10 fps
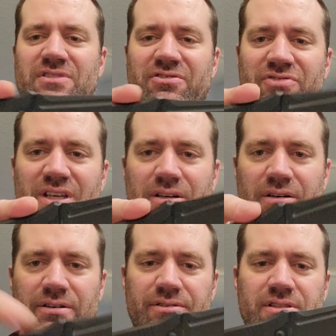
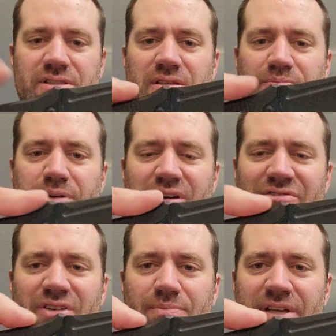feel. Just the
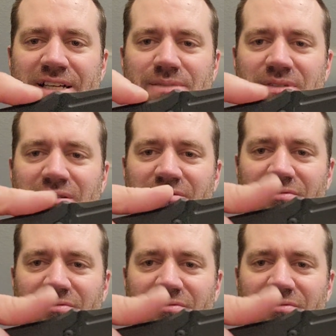perfect placement